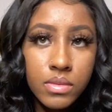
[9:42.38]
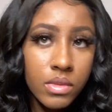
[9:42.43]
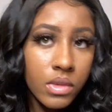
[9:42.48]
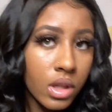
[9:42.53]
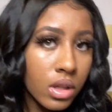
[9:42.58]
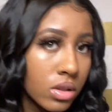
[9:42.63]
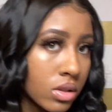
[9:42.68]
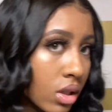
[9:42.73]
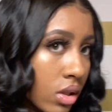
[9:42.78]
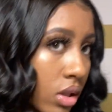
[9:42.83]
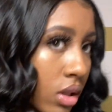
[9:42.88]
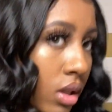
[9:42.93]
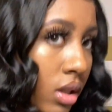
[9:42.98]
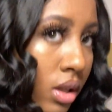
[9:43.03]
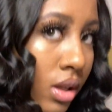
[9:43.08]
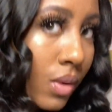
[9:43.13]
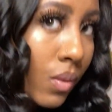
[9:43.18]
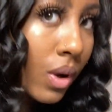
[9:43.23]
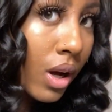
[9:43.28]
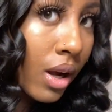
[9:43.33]
So you
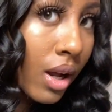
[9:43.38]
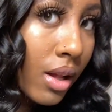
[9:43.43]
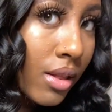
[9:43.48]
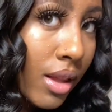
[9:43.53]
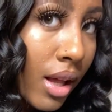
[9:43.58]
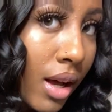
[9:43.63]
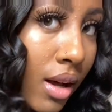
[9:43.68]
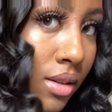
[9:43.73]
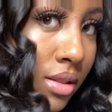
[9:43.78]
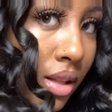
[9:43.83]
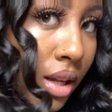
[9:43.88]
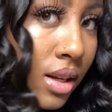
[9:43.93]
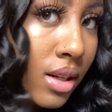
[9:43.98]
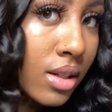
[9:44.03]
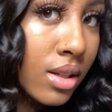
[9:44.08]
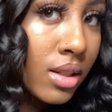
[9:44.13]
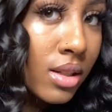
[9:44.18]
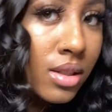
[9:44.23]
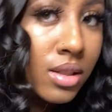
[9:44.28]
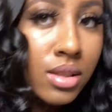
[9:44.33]
could walk out the house like
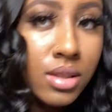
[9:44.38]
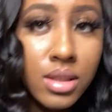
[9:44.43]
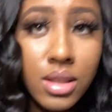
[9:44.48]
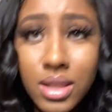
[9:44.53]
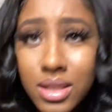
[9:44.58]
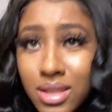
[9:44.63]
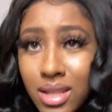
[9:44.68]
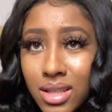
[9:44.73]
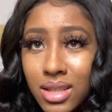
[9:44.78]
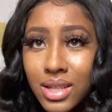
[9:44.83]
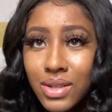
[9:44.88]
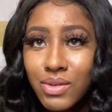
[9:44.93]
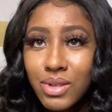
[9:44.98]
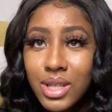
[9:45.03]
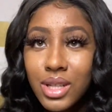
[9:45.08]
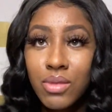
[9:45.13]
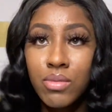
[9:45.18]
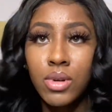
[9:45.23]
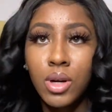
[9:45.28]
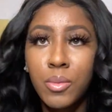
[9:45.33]
this. There's nothing
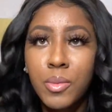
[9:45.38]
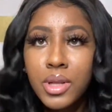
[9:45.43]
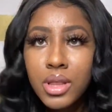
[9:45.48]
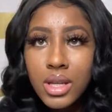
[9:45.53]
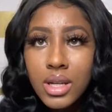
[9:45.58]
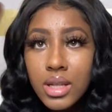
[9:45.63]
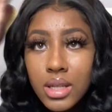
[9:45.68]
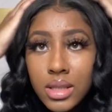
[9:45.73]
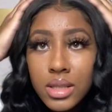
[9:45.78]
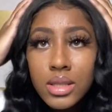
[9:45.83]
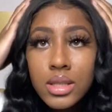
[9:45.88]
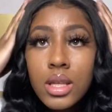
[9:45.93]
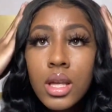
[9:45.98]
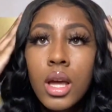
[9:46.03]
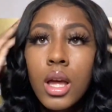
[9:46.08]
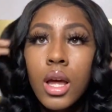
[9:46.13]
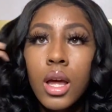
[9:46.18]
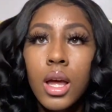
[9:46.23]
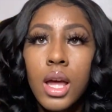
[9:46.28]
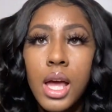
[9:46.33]
really wrong with this,
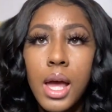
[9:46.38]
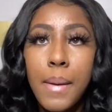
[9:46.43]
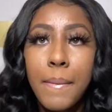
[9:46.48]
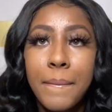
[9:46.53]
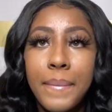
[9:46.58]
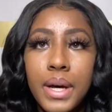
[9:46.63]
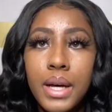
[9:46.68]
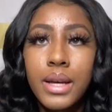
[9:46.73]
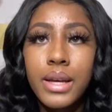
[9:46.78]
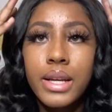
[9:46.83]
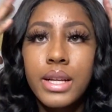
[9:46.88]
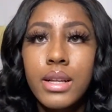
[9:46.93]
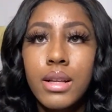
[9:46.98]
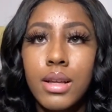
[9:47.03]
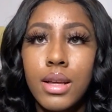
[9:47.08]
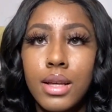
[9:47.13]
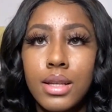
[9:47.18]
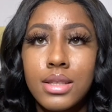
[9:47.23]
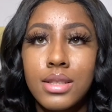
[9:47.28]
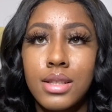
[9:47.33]
but
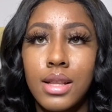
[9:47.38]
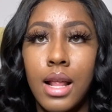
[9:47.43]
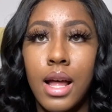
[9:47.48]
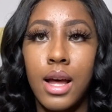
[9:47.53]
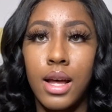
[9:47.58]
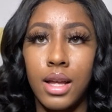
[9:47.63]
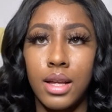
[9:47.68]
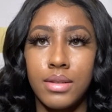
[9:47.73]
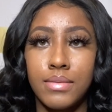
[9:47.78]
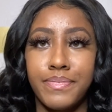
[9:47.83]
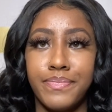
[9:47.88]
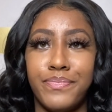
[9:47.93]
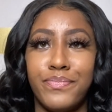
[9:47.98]
it's not